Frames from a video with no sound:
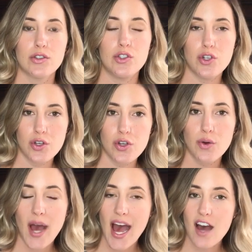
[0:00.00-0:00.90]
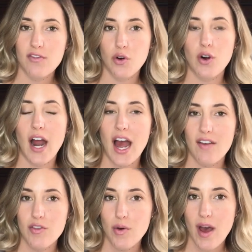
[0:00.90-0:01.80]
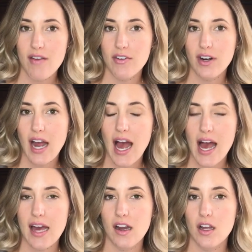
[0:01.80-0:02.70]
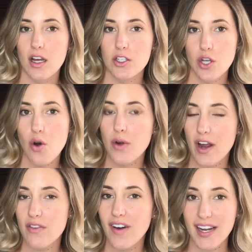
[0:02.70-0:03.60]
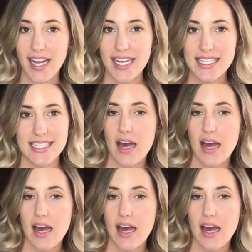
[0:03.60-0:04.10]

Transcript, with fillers: do you have or have you ever had a toenail fungus?